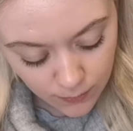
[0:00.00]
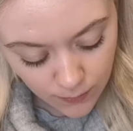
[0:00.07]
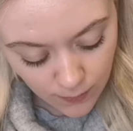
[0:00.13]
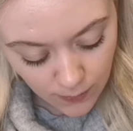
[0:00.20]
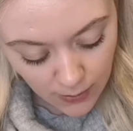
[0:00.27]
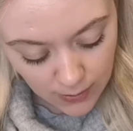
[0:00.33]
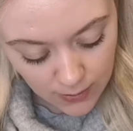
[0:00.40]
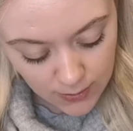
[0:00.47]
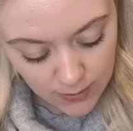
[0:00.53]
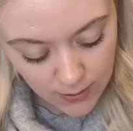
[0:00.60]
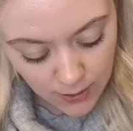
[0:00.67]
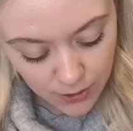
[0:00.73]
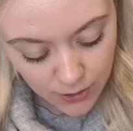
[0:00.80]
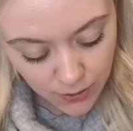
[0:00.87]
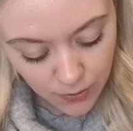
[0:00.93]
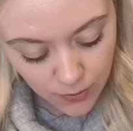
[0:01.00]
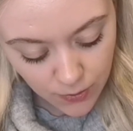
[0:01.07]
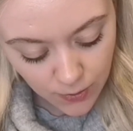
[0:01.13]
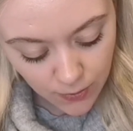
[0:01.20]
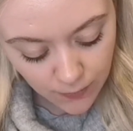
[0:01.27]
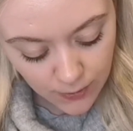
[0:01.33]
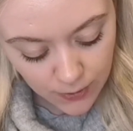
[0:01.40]
Stitch a 1/4
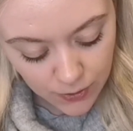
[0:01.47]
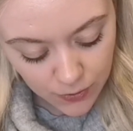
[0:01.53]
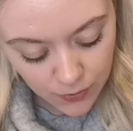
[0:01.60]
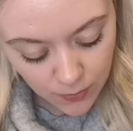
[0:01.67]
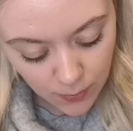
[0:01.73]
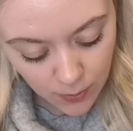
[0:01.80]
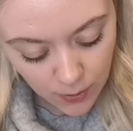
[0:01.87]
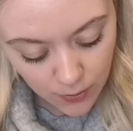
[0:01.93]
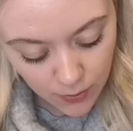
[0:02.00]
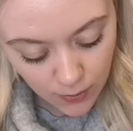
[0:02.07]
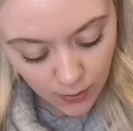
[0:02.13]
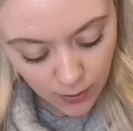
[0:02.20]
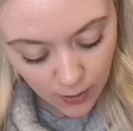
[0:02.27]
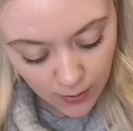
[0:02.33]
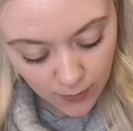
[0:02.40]
inch from long curved